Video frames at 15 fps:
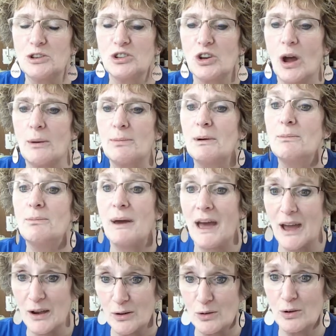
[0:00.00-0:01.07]
shop in
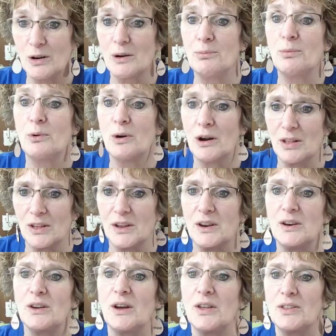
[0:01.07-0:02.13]
Bangor
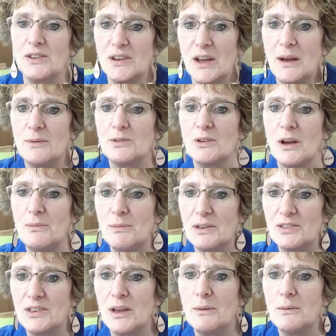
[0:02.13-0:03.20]
Portland all the time, so I
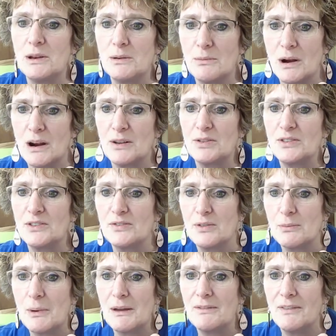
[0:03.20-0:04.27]
miss coming to Marden's for
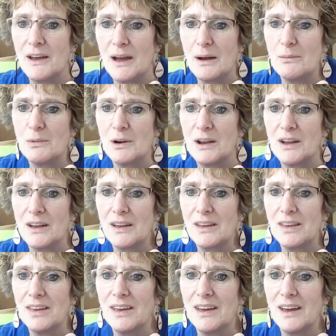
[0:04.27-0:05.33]
my fabric.
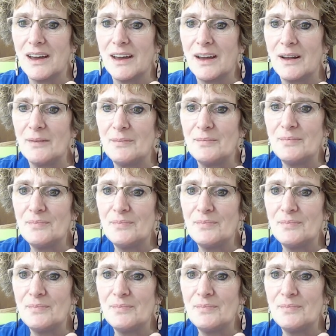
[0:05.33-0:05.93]
Yeah.